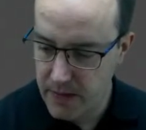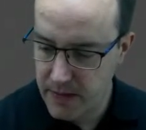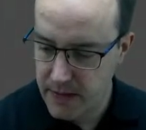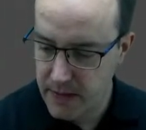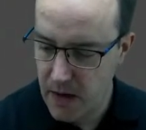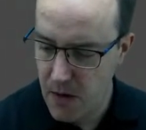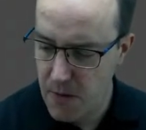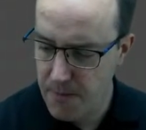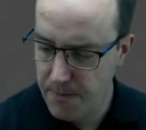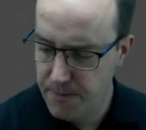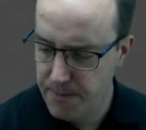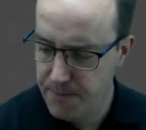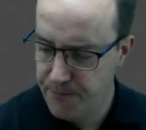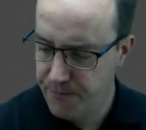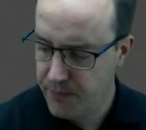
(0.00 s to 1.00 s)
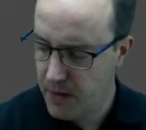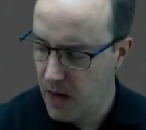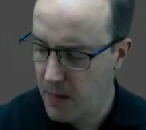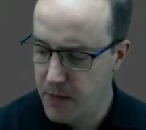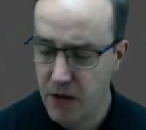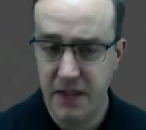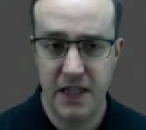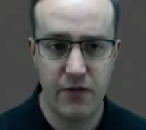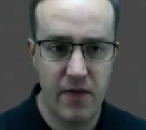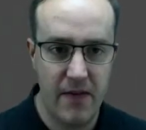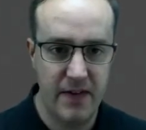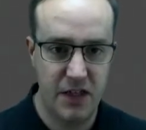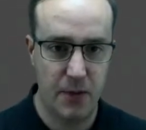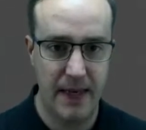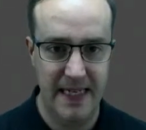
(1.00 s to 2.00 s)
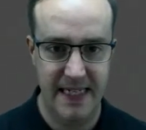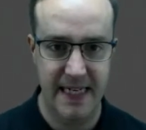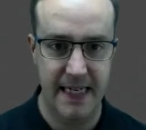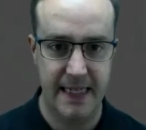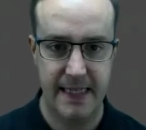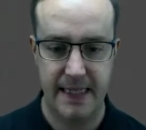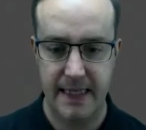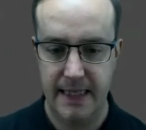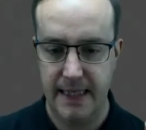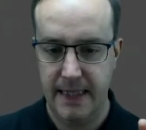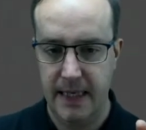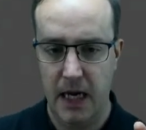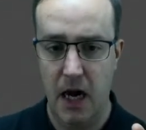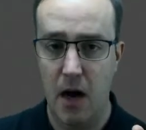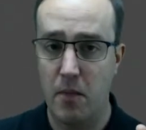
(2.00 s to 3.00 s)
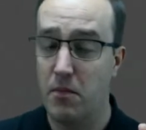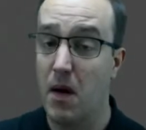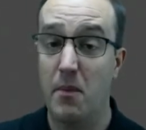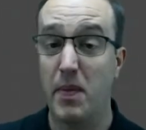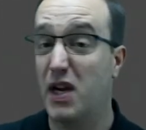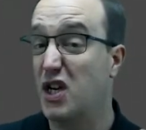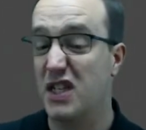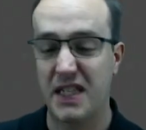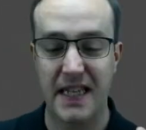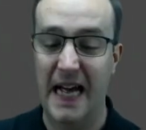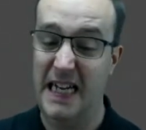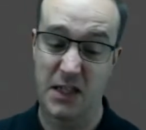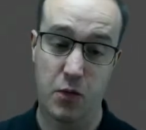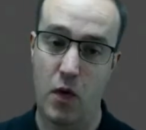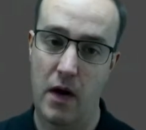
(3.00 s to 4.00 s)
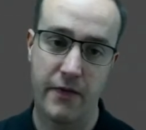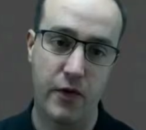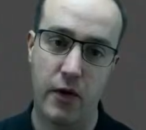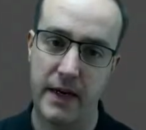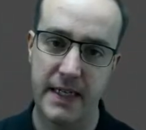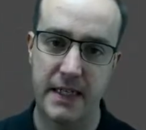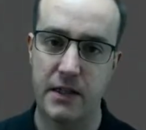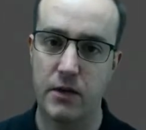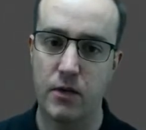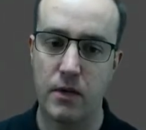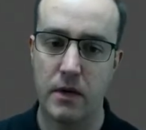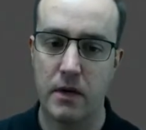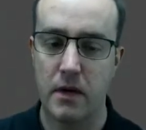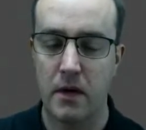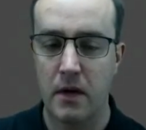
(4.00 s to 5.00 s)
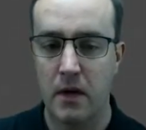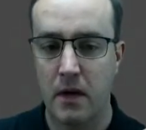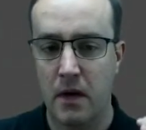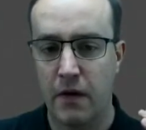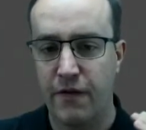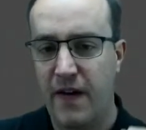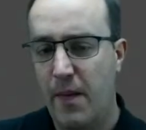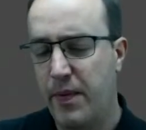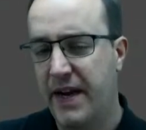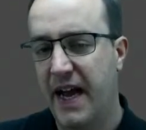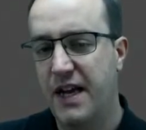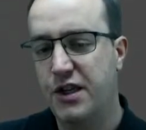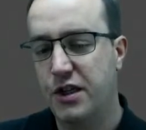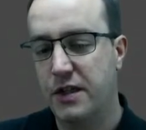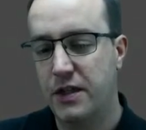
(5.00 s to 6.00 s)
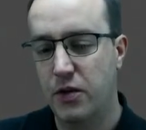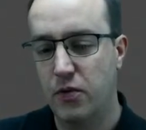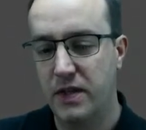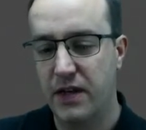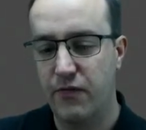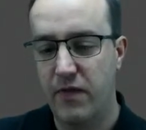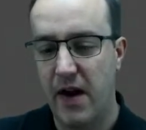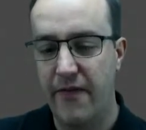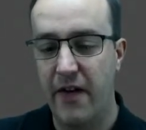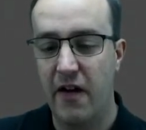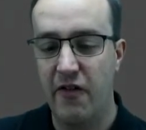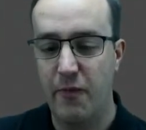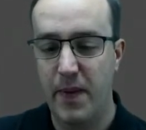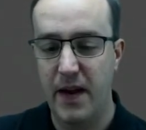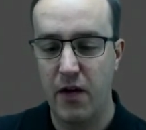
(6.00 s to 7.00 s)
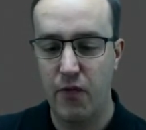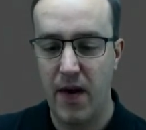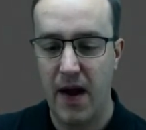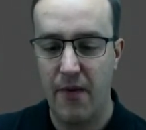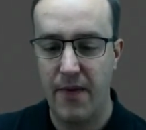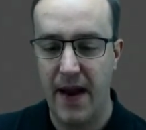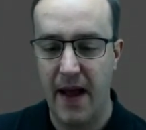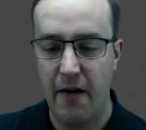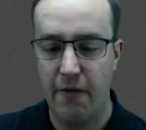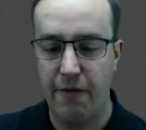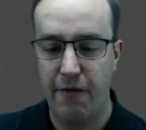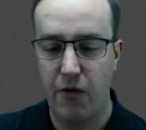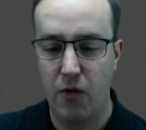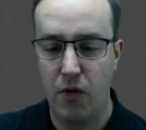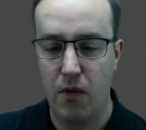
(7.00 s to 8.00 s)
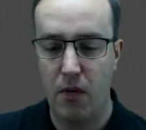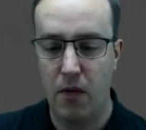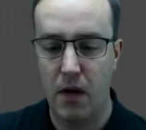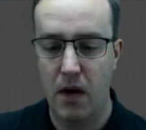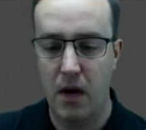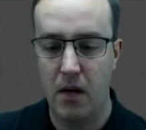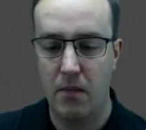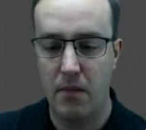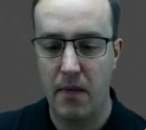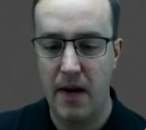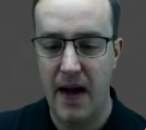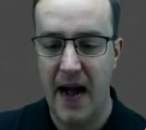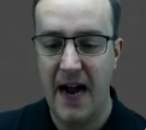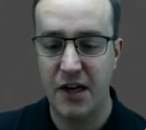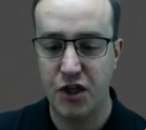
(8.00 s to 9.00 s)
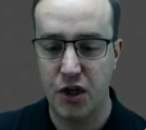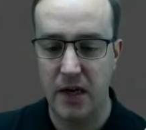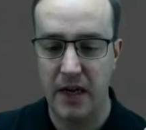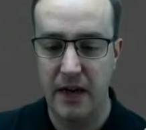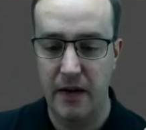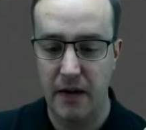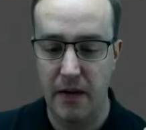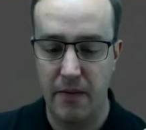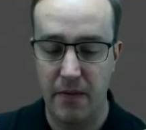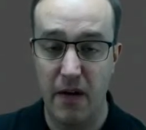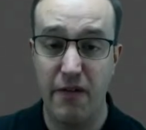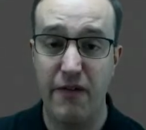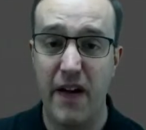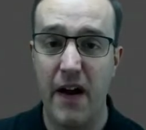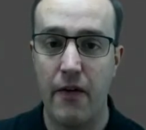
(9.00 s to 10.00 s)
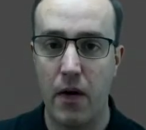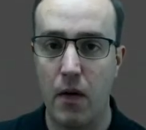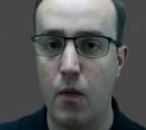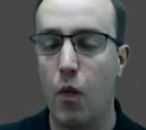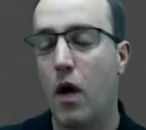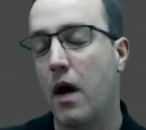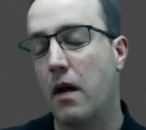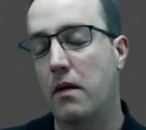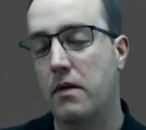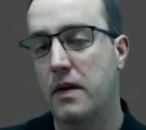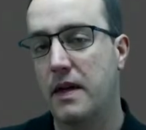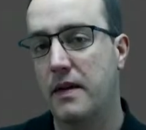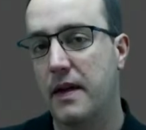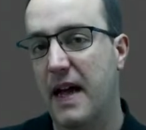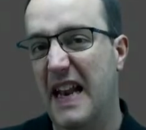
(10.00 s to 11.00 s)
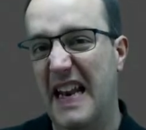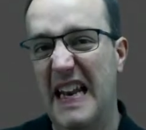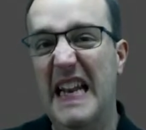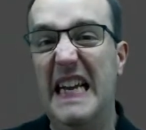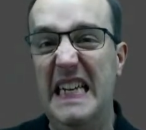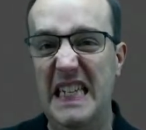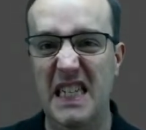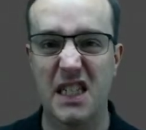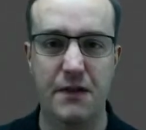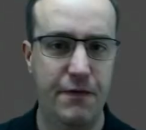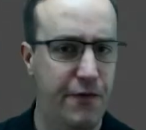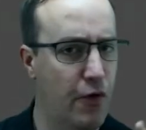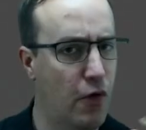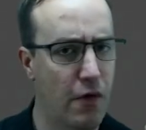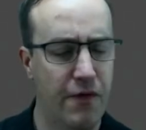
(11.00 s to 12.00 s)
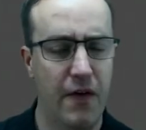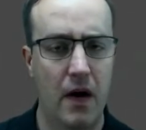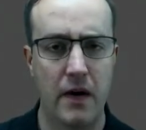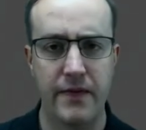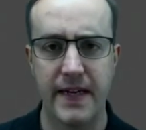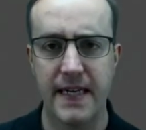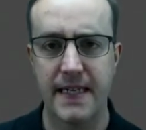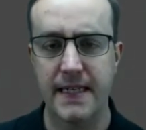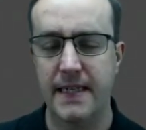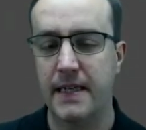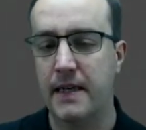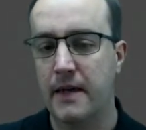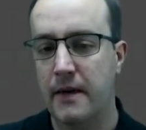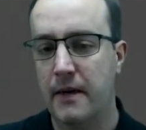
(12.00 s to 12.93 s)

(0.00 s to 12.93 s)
So I'm using Revit 26 because that's what I've got installed. Fabrication tools in Revit have been around now for actually a fair old while, at least 4 or 5 years.